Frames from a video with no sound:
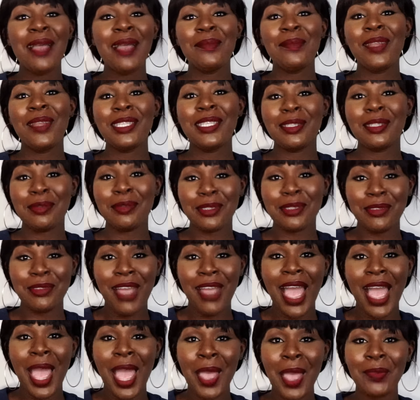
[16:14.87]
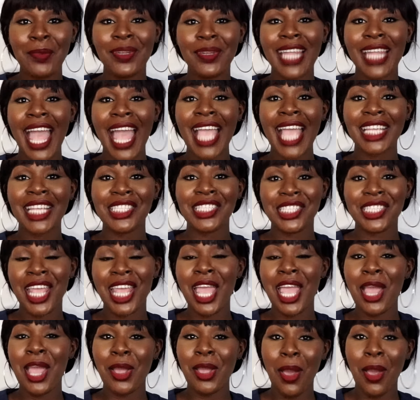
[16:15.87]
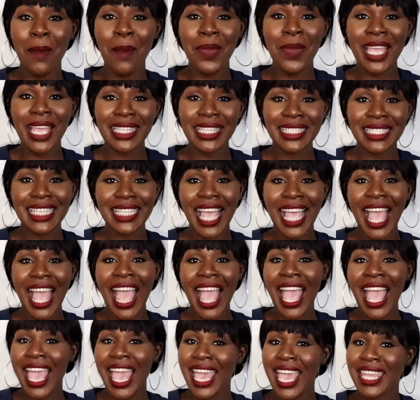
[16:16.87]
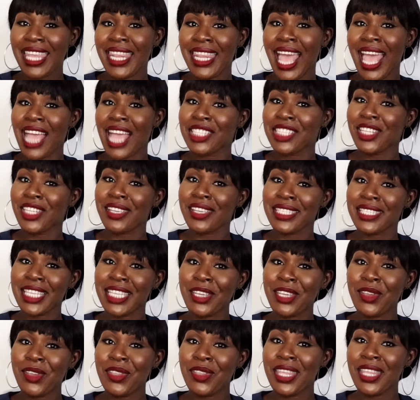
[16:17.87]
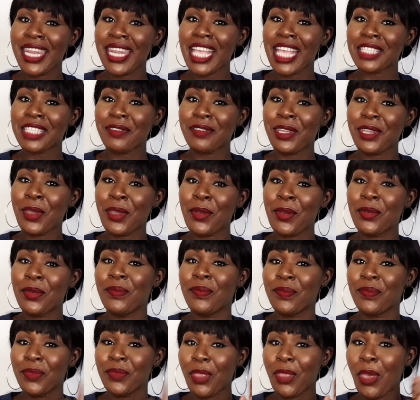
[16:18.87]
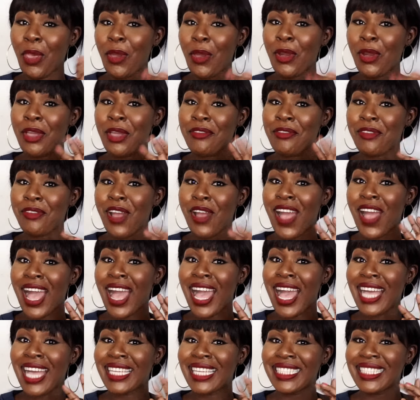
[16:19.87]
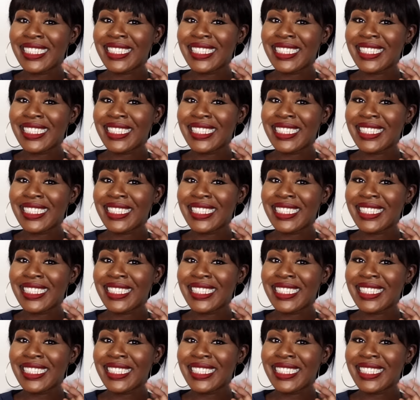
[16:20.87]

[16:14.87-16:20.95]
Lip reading: Please subscribe, like, share, and comment. And I shall see you in the next video. Au revoir.